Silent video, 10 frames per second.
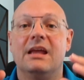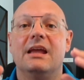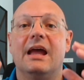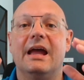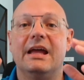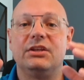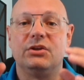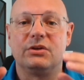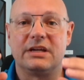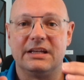and
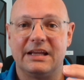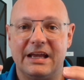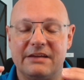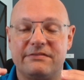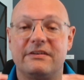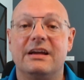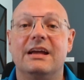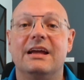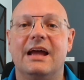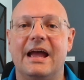you can have
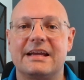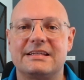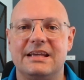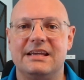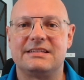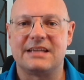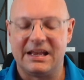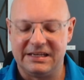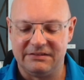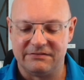access
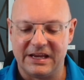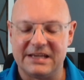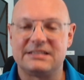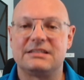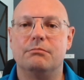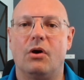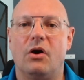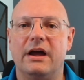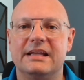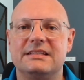and invest,
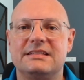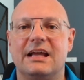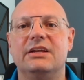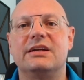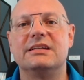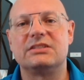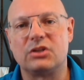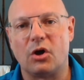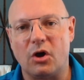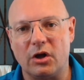buy and sell. You can
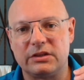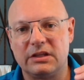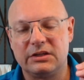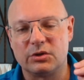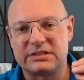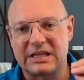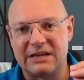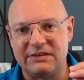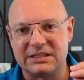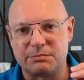start your
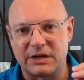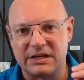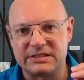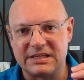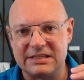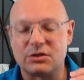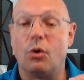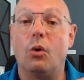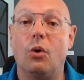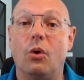savings process
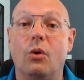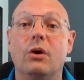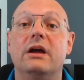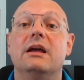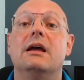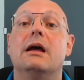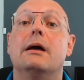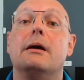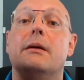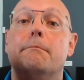or
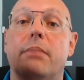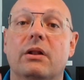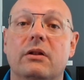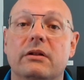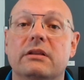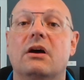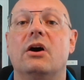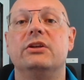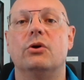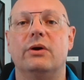build
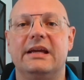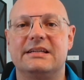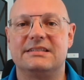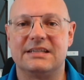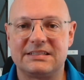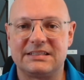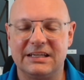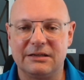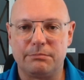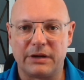on your
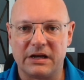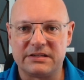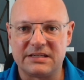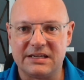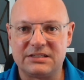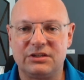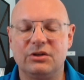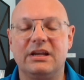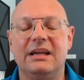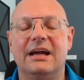existing process to
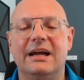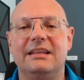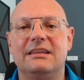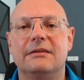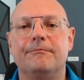create